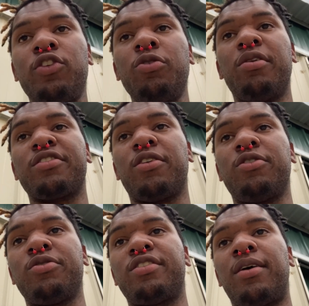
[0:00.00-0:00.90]
You must gonna
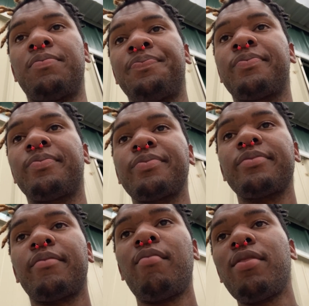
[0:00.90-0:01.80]
do something.
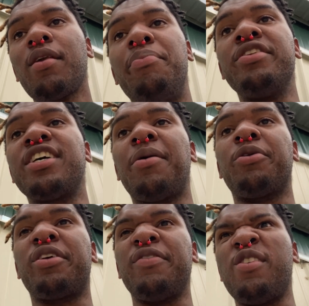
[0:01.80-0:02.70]
Bitch, I
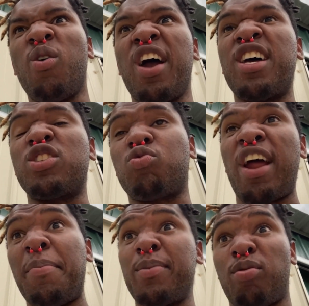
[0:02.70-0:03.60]
will give your ass
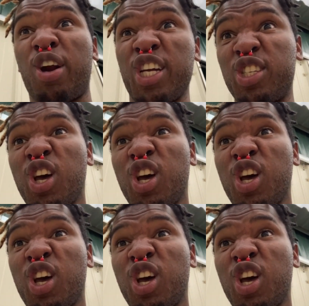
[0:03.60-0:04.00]
rabbit brains.